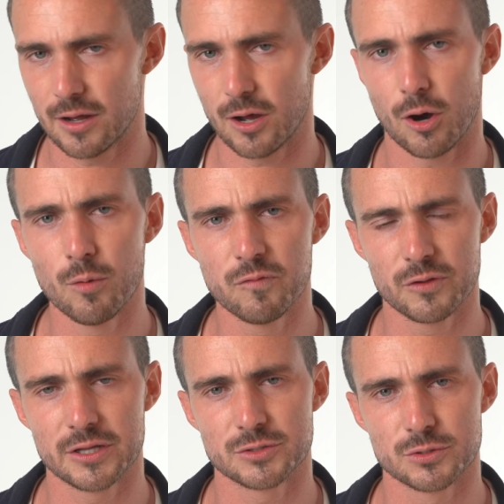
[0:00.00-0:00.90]

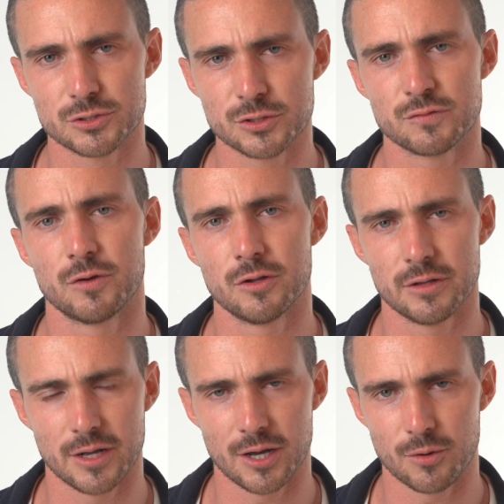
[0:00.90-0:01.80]
Hopefully this was
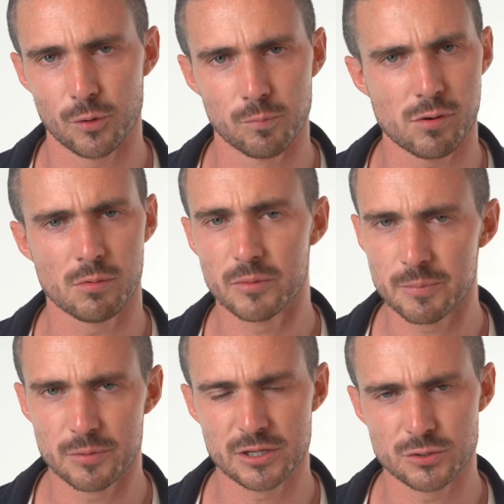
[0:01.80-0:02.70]
useful. We'll probably
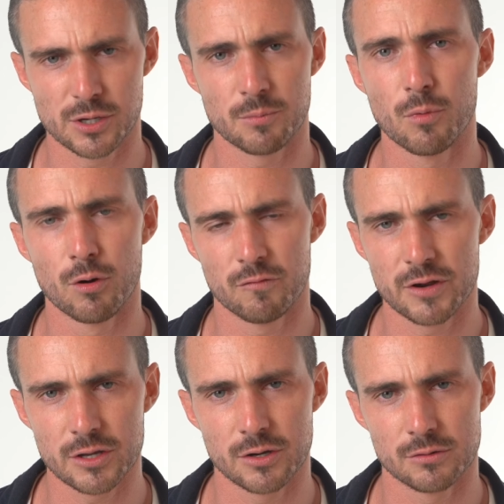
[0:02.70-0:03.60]
be doing more
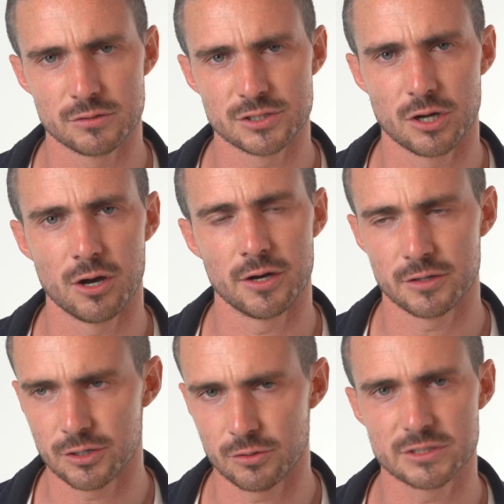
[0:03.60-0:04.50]
videos on,
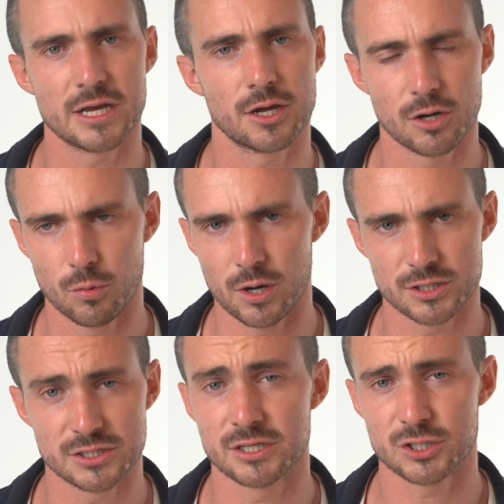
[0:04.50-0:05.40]
you know, taking our
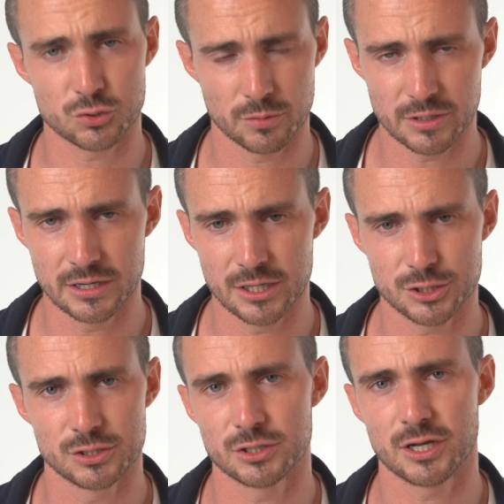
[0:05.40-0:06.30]
watches in extreme
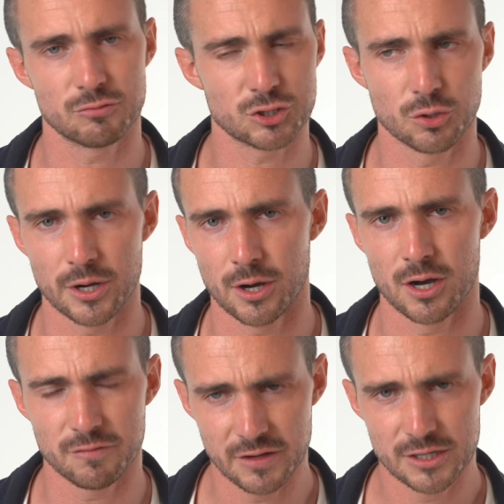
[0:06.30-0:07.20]
conditions and kind of showing
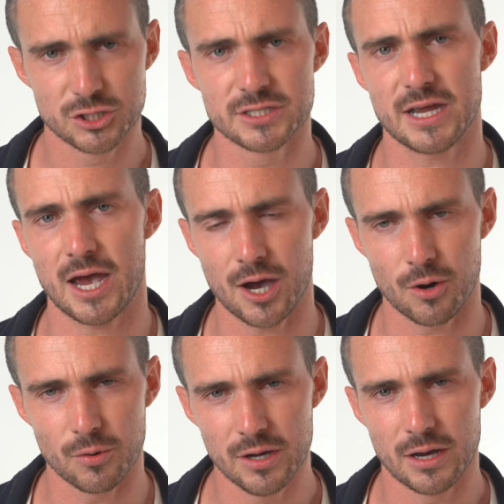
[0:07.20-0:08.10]
off just
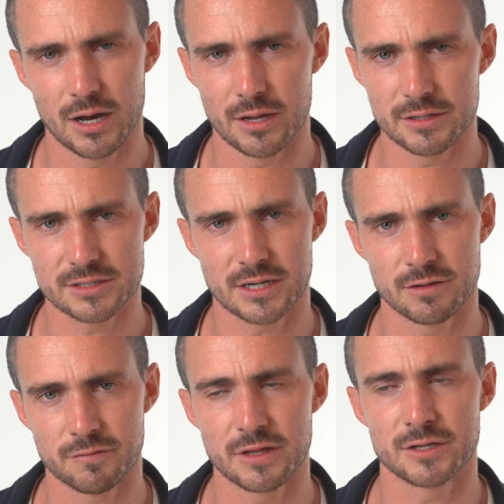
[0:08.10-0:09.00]
how these kind
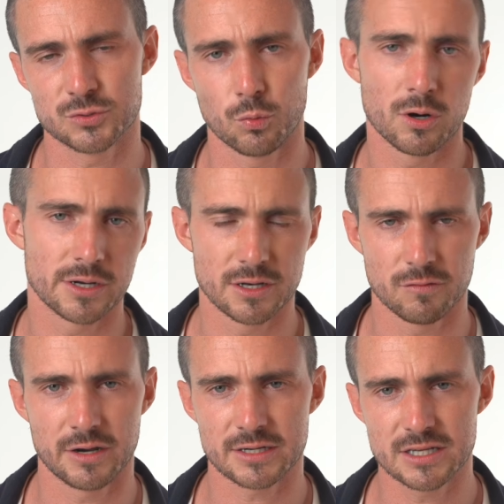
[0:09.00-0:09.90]
of things work in
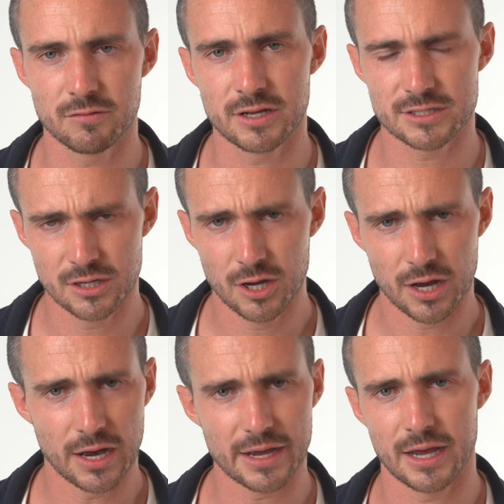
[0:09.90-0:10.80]
different activities.
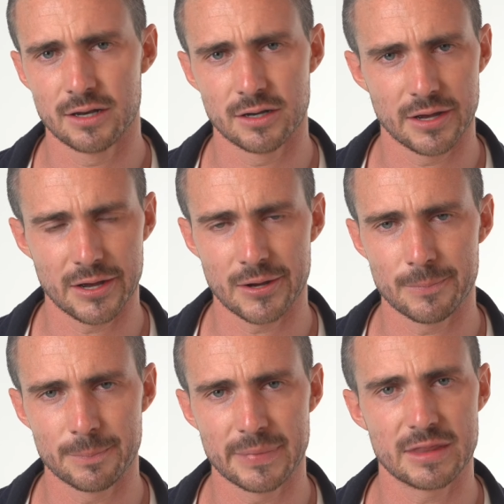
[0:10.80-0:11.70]
Again,
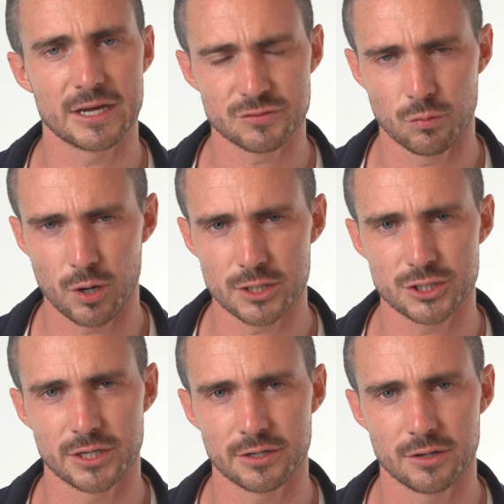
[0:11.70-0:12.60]
thanks for
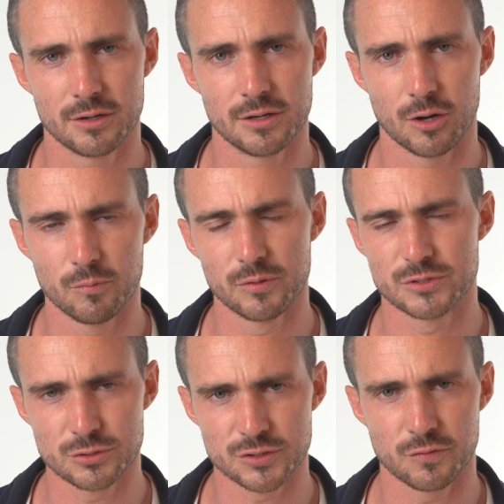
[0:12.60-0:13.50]
watching. Hope it
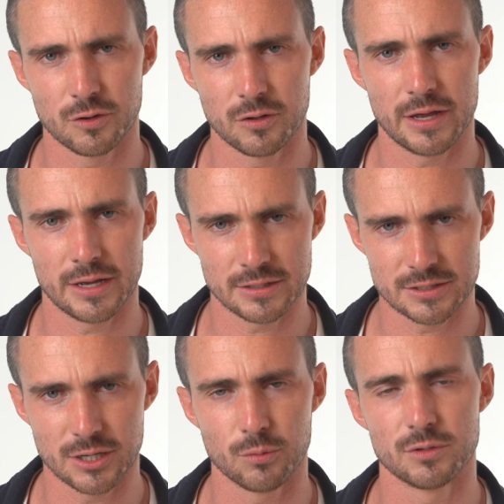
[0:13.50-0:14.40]
was useful, and
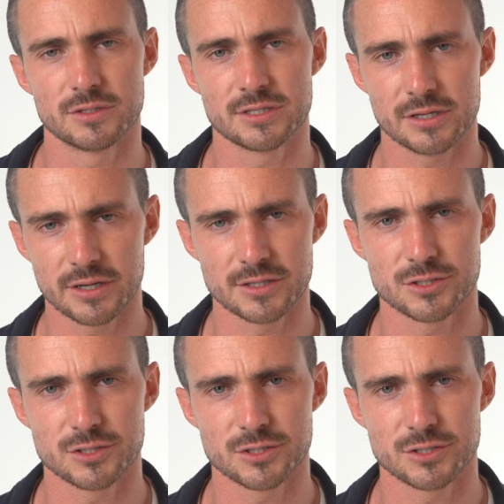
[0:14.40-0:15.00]
we'll see you again